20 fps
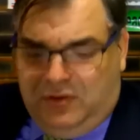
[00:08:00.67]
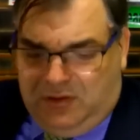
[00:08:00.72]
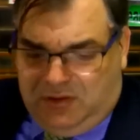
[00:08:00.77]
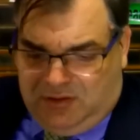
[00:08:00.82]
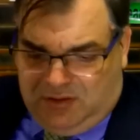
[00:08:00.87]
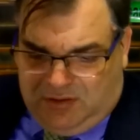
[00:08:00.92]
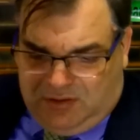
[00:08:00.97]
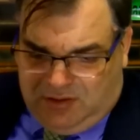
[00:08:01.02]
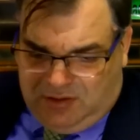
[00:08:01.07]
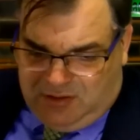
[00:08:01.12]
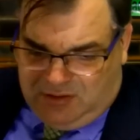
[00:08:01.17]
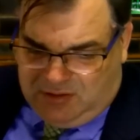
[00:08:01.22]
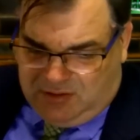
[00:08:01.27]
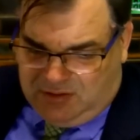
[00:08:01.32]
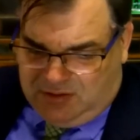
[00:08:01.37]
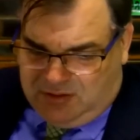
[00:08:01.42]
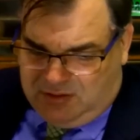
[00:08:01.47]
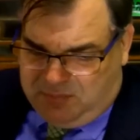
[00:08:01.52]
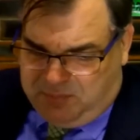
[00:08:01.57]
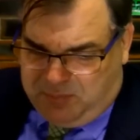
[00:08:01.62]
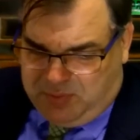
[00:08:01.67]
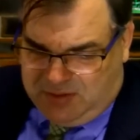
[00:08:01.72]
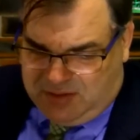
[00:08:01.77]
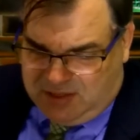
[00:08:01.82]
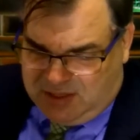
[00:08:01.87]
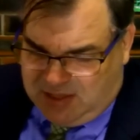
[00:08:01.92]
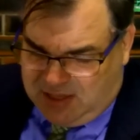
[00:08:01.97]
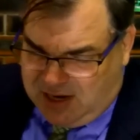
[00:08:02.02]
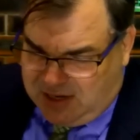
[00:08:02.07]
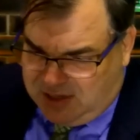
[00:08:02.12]
It's just
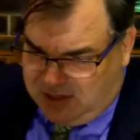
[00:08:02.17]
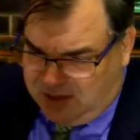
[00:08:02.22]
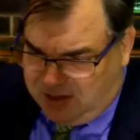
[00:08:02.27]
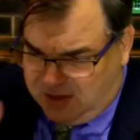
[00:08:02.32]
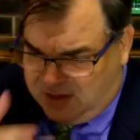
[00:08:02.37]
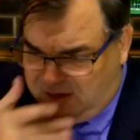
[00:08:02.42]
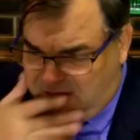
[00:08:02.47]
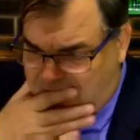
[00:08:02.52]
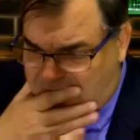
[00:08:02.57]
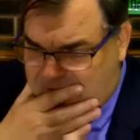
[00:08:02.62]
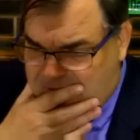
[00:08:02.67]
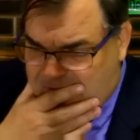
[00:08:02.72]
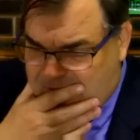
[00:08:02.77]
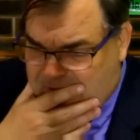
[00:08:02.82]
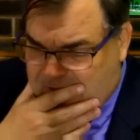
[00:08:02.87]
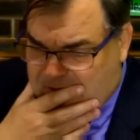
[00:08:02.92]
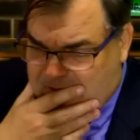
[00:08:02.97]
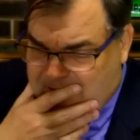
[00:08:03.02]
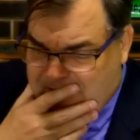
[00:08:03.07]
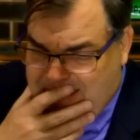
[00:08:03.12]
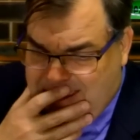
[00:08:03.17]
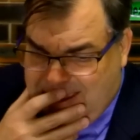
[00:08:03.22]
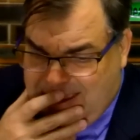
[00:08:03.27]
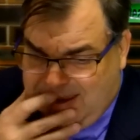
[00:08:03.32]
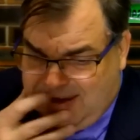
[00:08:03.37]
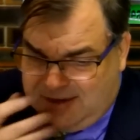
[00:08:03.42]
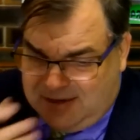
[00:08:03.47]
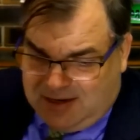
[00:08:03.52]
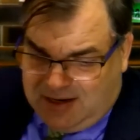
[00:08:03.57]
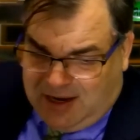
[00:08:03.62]
pathetic.
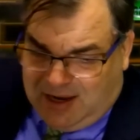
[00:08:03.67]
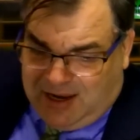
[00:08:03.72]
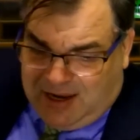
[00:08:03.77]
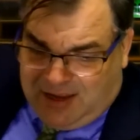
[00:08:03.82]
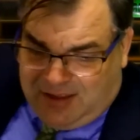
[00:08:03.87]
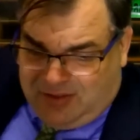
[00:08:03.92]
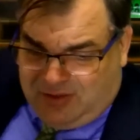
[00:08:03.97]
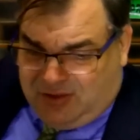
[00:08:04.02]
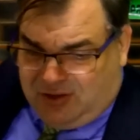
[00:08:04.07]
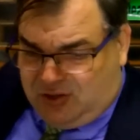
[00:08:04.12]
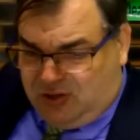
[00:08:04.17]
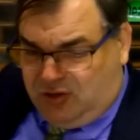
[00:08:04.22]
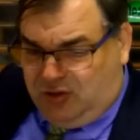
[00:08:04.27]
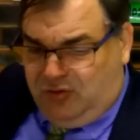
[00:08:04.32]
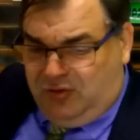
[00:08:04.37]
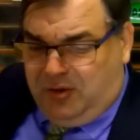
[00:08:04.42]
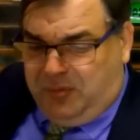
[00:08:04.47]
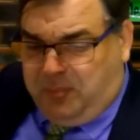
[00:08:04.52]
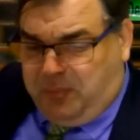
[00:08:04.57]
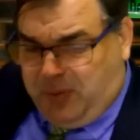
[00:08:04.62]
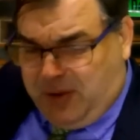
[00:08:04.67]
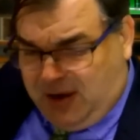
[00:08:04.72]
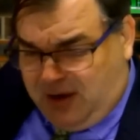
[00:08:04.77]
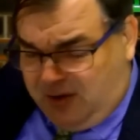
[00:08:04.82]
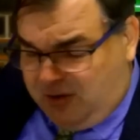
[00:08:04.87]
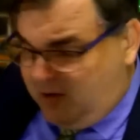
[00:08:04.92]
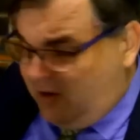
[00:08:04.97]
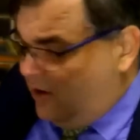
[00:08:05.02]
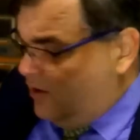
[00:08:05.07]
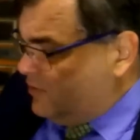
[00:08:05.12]
And the Tudor
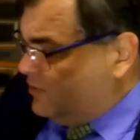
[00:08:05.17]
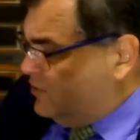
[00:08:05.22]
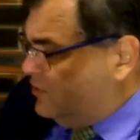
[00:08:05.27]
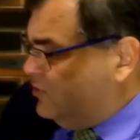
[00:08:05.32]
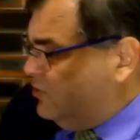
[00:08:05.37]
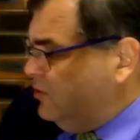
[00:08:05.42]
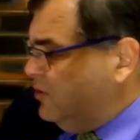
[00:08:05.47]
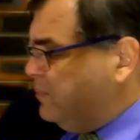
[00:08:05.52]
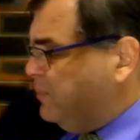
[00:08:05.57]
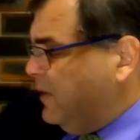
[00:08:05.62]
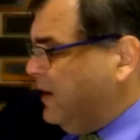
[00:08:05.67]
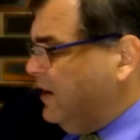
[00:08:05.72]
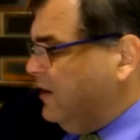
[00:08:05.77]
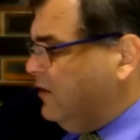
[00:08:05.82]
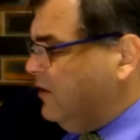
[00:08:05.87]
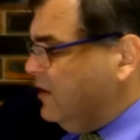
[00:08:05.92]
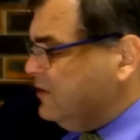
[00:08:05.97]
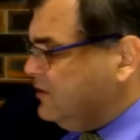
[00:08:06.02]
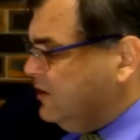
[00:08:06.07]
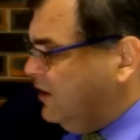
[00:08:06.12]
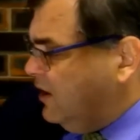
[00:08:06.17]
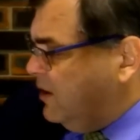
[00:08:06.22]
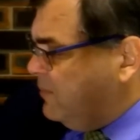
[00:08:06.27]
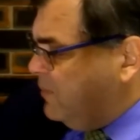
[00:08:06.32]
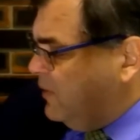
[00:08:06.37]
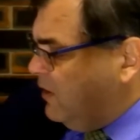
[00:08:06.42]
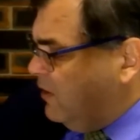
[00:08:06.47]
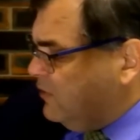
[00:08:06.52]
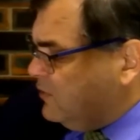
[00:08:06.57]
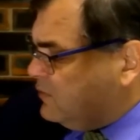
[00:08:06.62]
Pelagos, I've got to
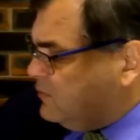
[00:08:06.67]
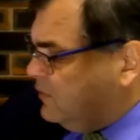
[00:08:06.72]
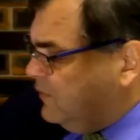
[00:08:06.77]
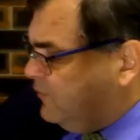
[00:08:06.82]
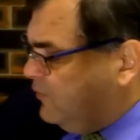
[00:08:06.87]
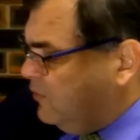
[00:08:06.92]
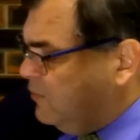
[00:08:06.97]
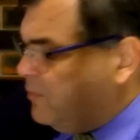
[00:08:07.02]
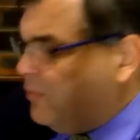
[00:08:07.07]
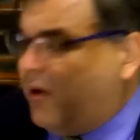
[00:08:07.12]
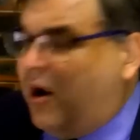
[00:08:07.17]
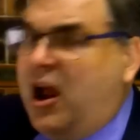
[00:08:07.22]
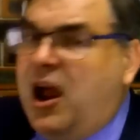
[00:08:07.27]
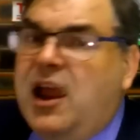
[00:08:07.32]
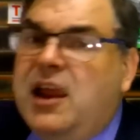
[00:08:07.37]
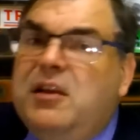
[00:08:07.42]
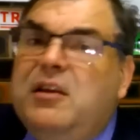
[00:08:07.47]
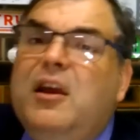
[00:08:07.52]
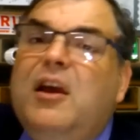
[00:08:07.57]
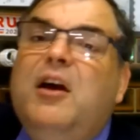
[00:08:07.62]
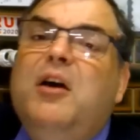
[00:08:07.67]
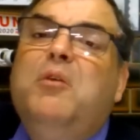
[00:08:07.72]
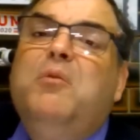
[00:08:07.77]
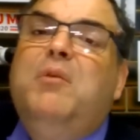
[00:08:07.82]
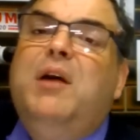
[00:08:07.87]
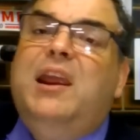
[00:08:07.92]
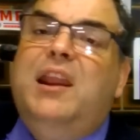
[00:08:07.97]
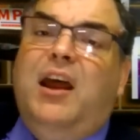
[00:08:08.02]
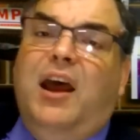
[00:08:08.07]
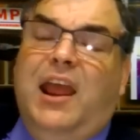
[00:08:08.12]
be honest with you, Brian,
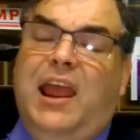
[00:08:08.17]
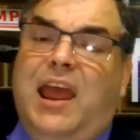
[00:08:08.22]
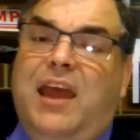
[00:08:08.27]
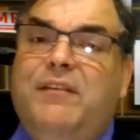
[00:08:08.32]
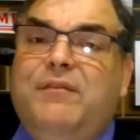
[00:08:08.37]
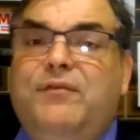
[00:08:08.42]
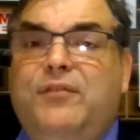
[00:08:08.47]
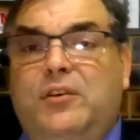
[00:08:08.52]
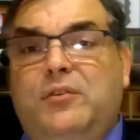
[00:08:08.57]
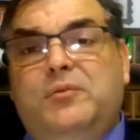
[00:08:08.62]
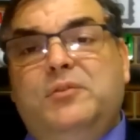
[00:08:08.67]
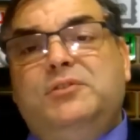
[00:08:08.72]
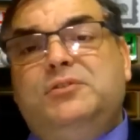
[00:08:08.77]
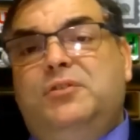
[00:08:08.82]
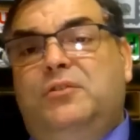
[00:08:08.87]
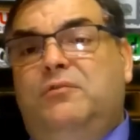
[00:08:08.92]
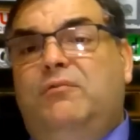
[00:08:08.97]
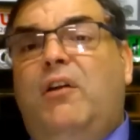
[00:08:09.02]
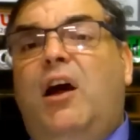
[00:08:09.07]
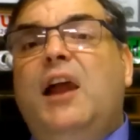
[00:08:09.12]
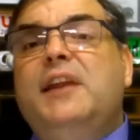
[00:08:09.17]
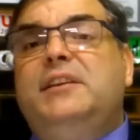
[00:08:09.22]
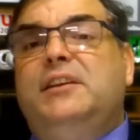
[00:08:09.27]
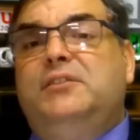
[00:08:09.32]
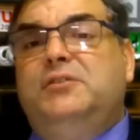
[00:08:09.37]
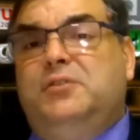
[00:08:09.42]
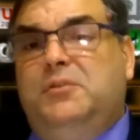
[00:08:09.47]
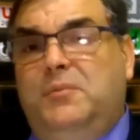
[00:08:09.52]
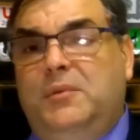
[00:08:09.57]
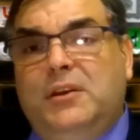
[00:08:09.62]
when I have viewers who write
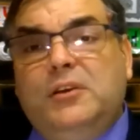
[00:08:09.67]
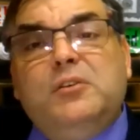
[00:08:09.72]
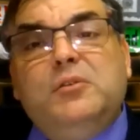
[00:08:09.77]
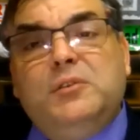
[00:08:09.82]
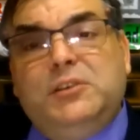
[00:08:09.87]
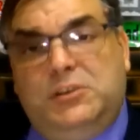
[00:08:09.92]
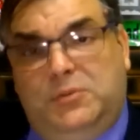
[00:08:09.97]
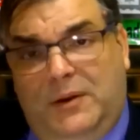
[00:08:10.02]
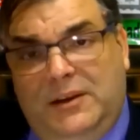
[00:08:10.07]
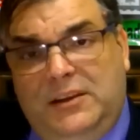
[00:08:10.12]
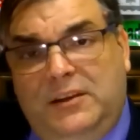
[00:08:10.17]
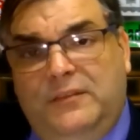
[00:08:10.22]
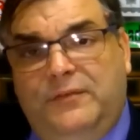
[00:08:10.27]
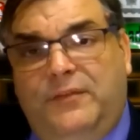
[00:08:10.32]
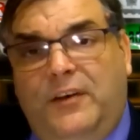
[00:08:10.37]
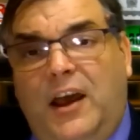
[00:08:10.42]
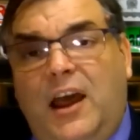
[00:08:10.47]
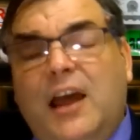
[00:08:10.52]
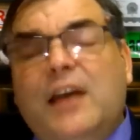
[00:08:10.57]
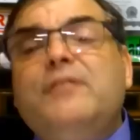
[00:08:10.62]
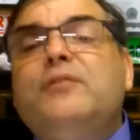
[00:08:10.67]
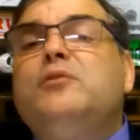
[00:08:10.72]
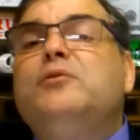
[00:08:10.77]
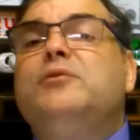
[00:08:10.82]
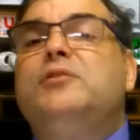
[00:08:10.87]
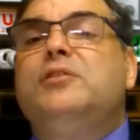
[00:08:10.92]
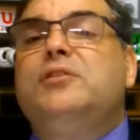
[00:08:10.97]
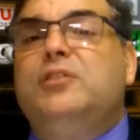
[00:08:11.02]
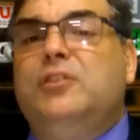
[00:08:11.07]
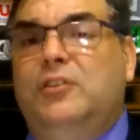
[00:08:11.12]
into me who are 25
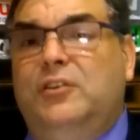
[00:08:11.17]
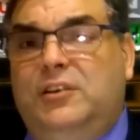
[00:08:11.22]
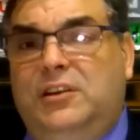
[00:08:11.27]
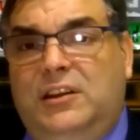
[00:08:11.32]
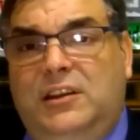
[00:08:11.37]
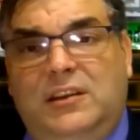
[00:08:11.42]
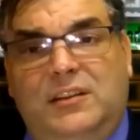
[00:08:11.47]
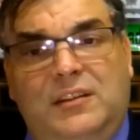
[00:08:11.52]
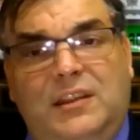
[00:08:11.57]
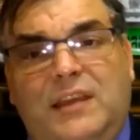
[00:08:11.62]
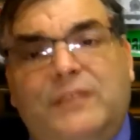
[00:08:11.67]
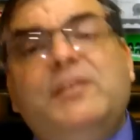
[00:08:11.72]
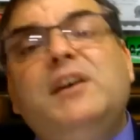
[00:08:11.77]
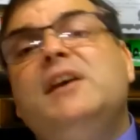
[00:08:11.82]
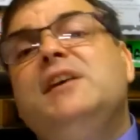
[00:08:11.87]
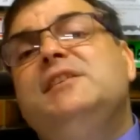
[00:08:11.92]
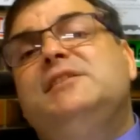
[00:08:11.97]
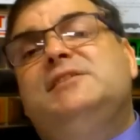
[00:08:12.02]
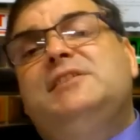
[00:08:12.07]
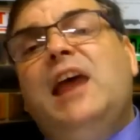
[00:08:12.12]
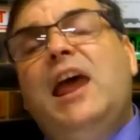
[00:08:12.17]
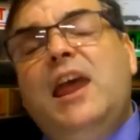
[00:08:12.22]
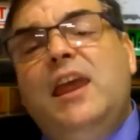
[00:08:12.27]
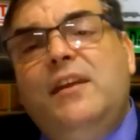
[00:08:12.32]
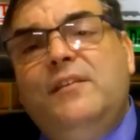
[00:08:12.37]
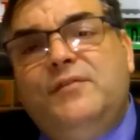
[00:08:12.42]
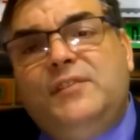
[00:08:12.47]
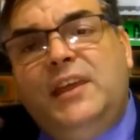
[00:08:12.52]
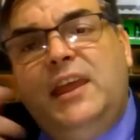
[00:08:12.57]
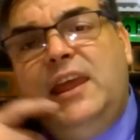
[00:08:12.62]
or 30 and they've
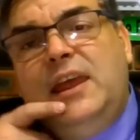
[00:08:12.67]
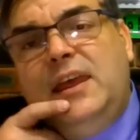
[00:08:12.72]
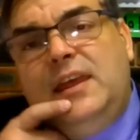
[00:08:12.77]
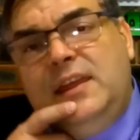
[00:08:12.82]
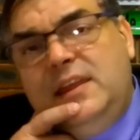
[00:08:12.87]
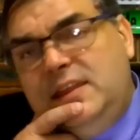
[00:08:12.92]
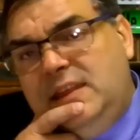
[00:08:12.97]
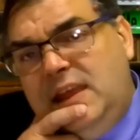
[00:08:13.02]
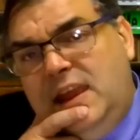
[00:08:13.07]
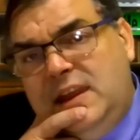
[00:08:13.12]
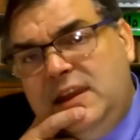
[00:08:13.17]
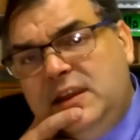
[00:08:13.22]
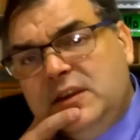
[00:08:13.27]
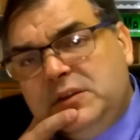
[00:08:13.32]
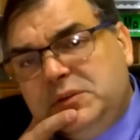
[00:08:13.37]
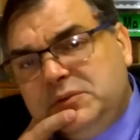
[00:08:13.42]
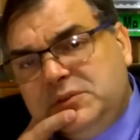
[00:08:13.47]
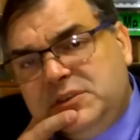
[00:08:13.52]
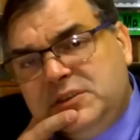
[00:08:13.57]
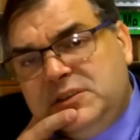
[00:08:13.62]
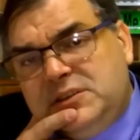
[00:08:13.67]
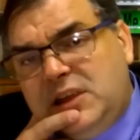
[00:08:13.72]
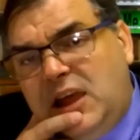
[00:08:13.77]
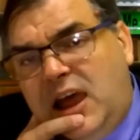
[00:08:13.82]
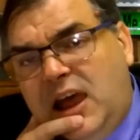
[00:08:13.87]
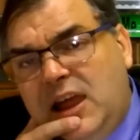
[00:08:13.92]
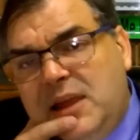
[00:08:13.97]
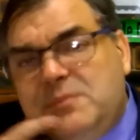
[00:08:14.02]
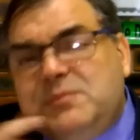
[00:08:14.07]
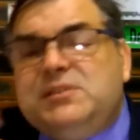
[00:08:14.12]
saved their nickels and
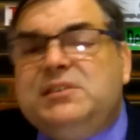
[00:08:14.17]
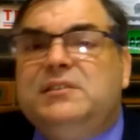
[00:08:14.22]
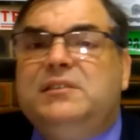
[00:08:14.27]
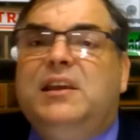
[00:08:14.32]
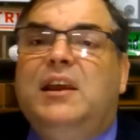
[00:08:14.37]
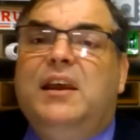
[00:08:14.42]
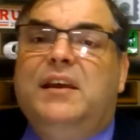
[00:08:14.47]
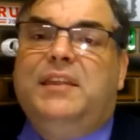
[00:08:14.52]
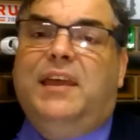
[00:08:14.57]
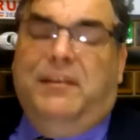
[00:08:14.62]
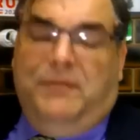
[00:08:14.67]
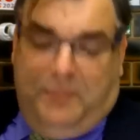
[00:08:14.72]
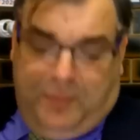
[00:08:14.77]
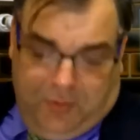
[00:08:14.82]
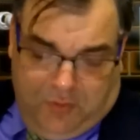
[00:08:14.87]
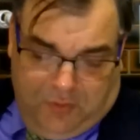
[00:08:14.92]
dimes and they've